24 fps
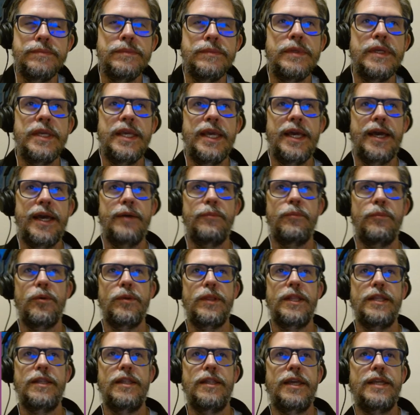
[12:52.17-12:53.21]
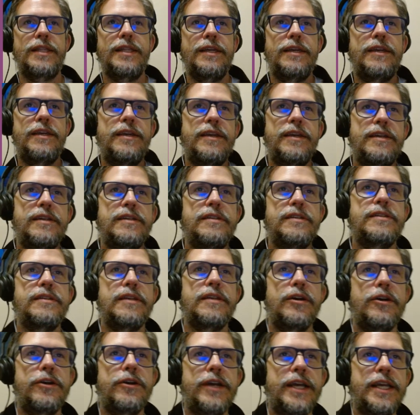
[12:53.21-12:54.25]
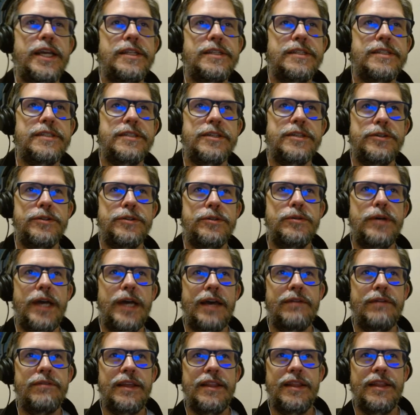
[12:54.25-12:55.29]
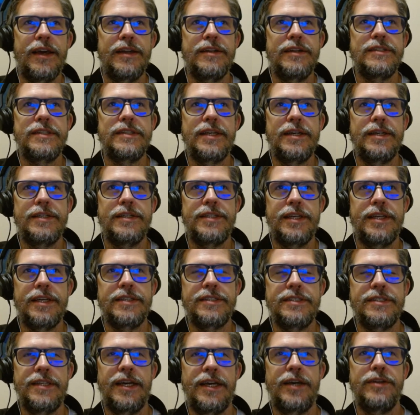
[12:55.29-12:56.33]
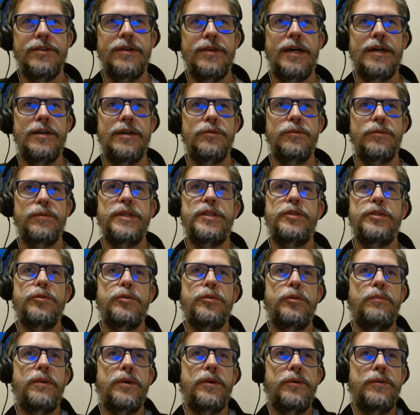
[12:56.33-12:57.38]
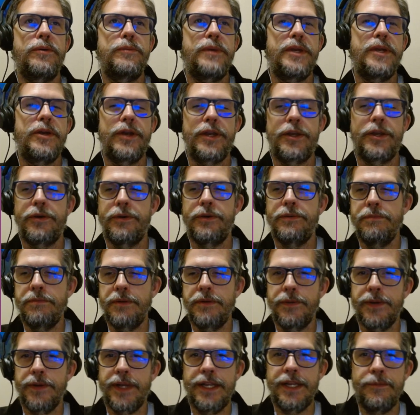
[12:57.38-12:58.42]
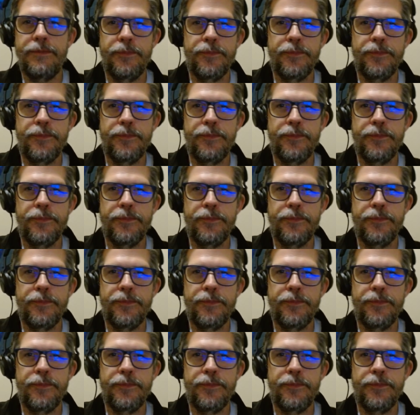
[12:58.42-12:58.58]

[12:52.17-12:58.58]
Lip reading: Yeah, more than likely he is. All right, so having that as context, now I'll read through the poem. Here I go. You ready?